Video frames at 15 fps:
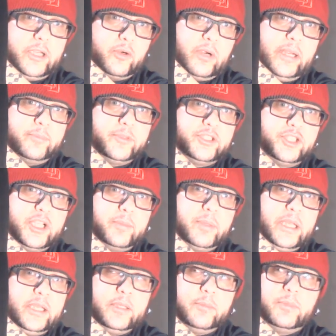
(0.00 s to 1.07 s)
I grabbed the
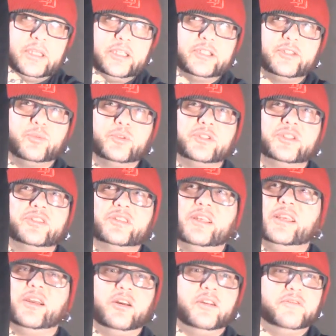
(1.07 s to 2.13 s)
JPEG because it was
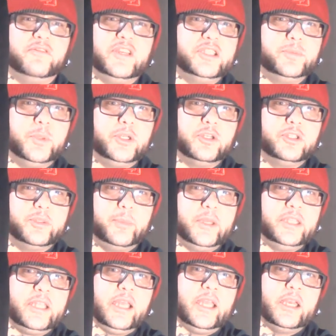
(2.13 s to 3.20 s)
like on Facebook or
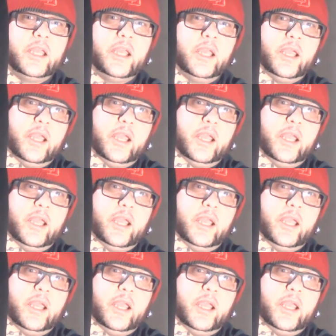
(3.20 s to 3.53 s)
something like that